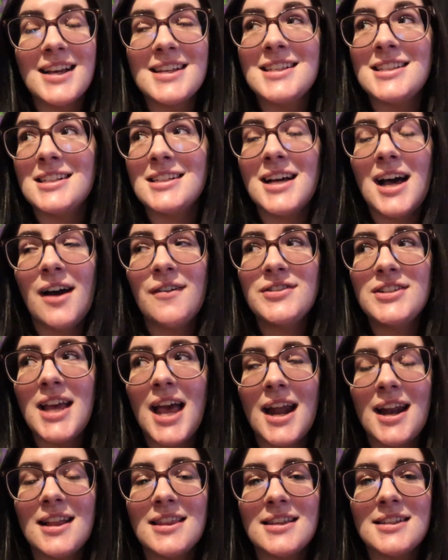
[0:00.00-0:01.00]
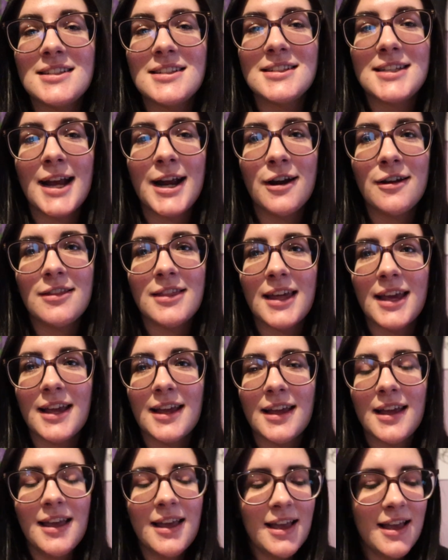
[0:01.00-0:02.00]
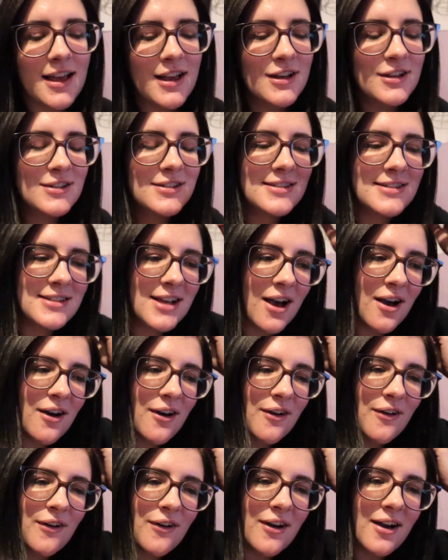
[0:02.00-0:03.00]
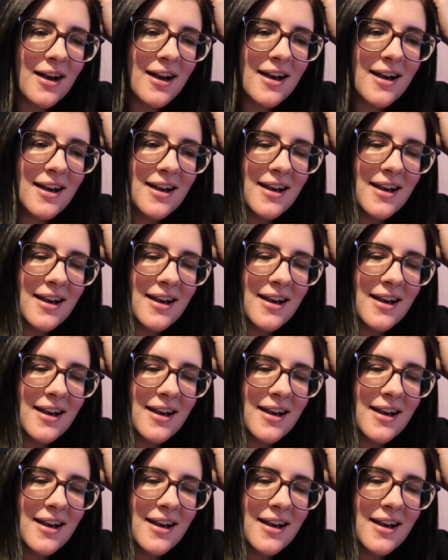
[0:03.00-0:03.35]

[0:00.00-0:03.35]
I still have to edit this entire thing, so